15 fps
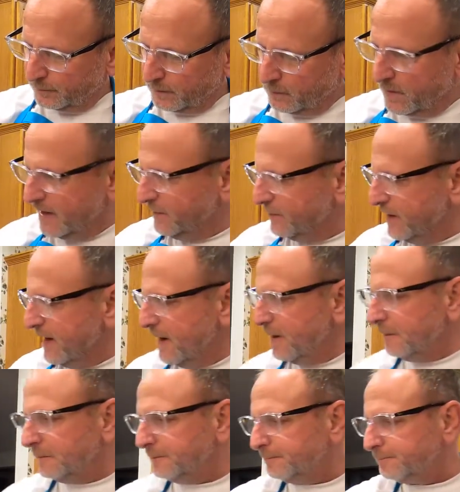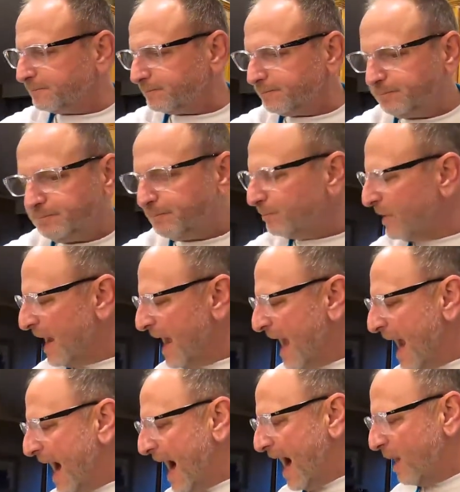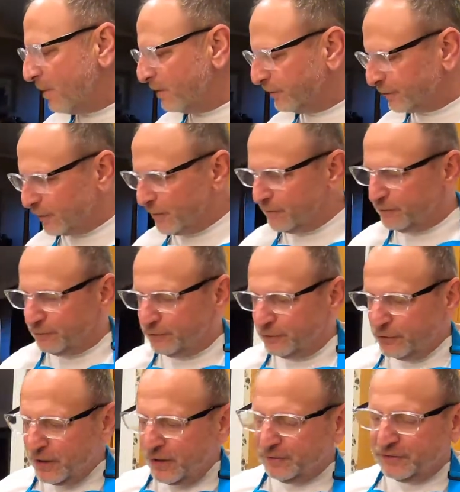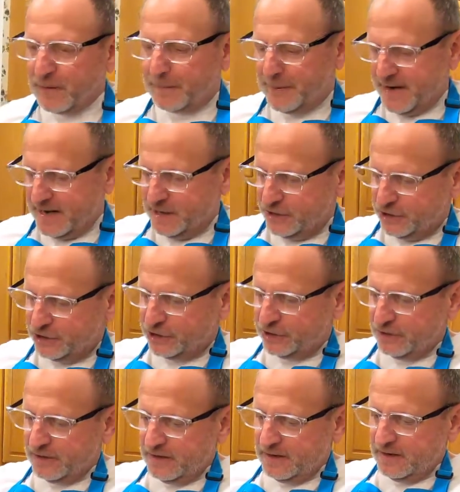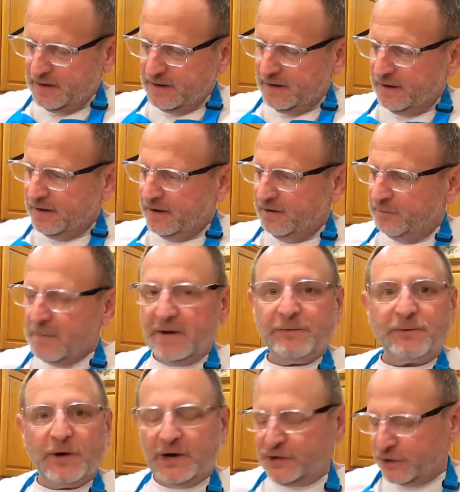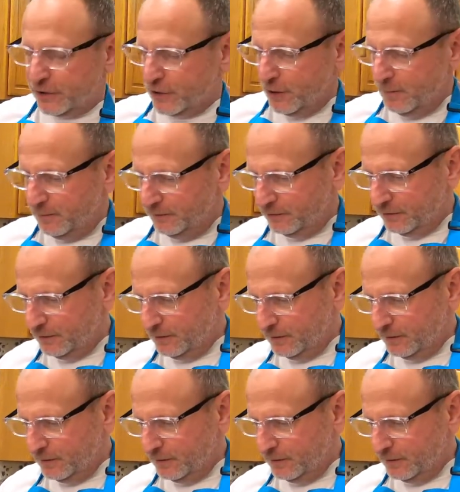Right there. I reserve just a pinch of my fresh herbs.